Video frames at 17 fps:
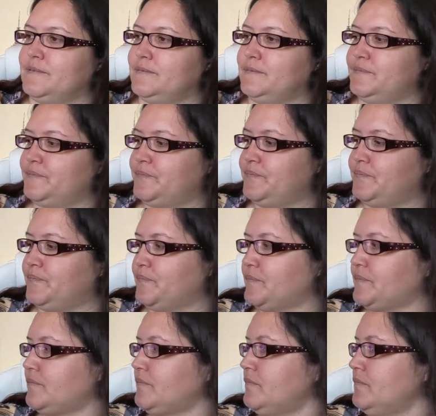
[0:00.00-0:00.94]

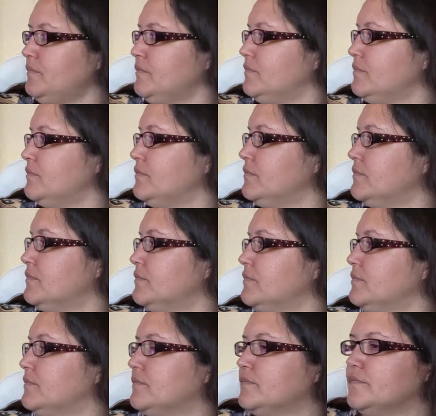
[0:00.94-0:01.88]

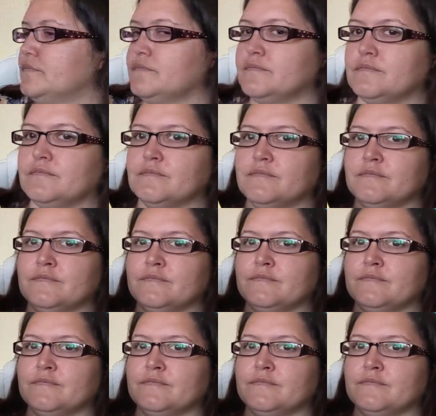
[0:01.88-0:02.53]
Nothing is said.